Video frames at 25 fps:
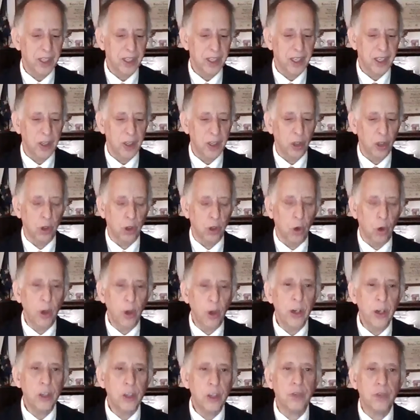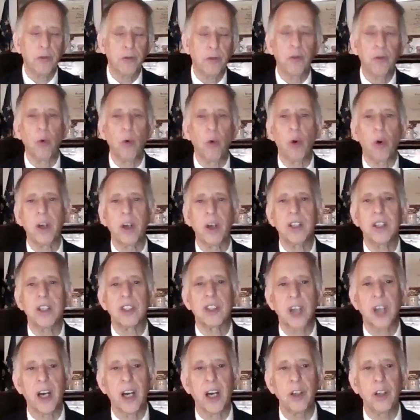lawyers for
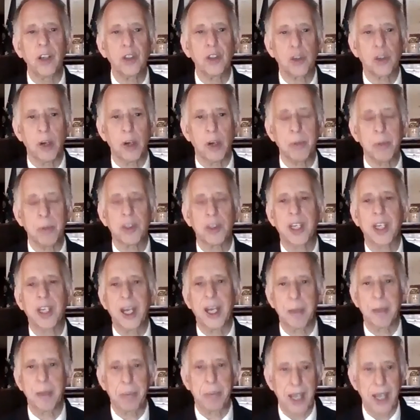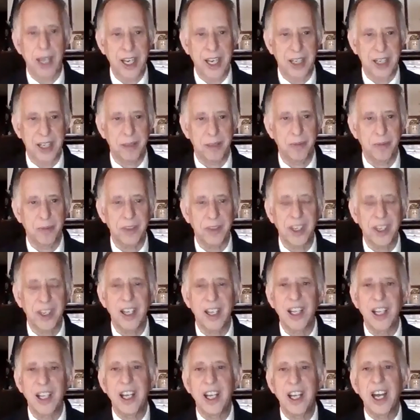Donald Trump's campaign
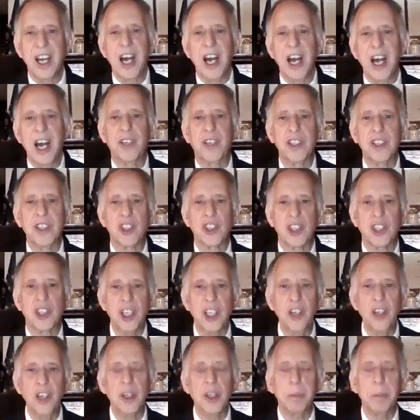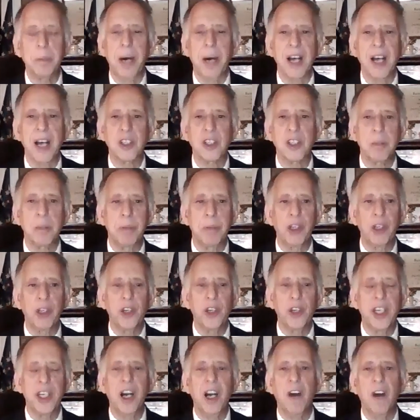have considered the
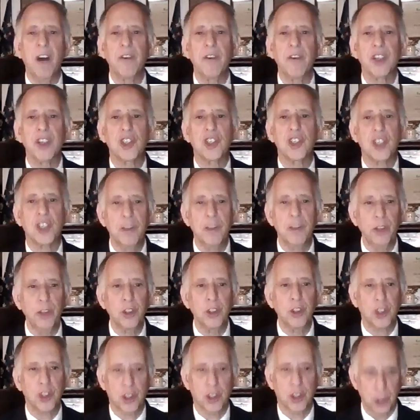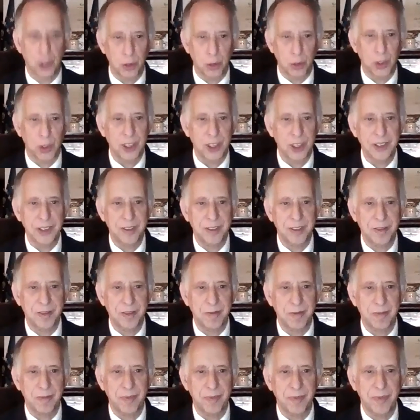possibility of a civil suit
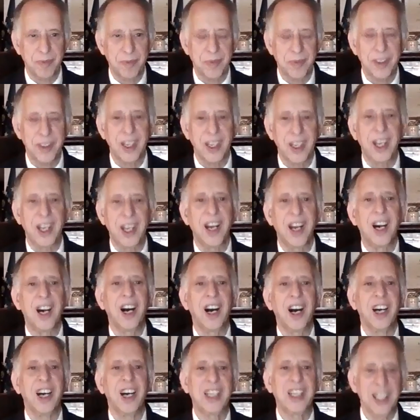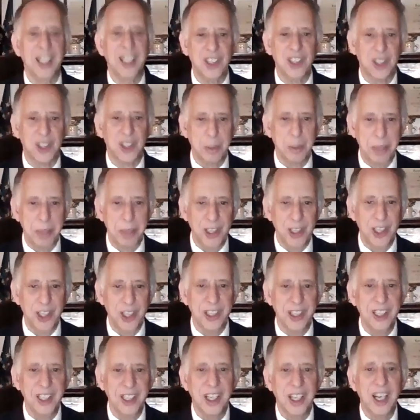against
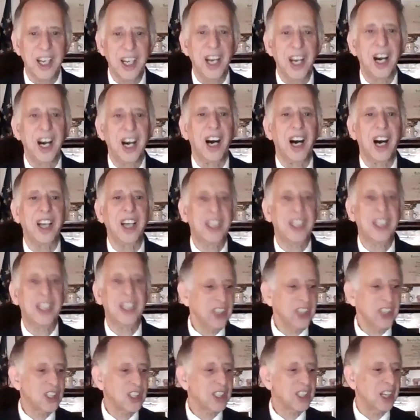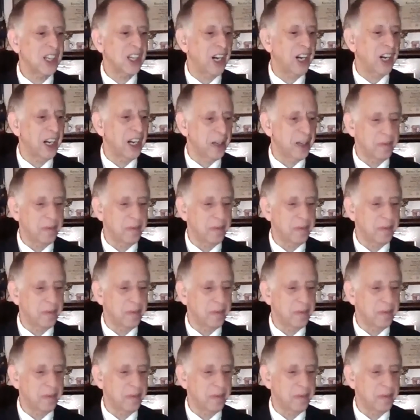Dominion, against the